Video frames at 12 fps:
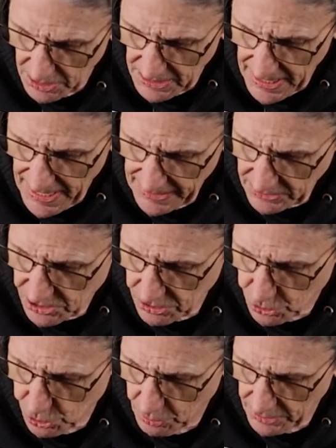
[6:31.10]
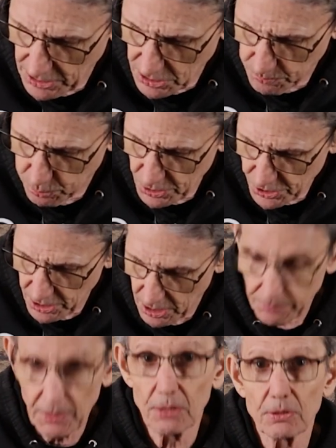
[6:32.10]
the X joint is pushed
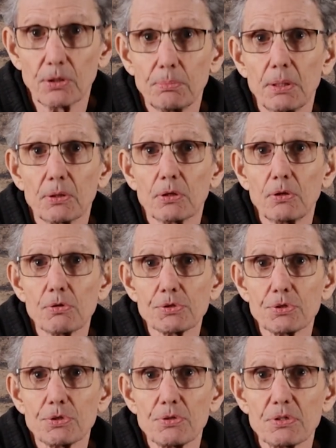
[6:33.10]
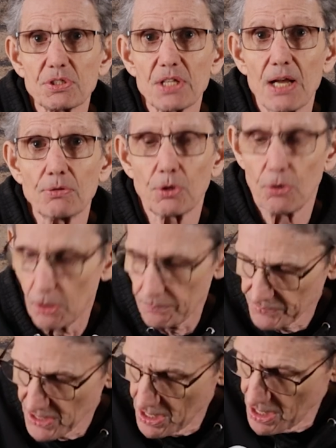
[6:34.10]
up a little bit closer to the sound hole,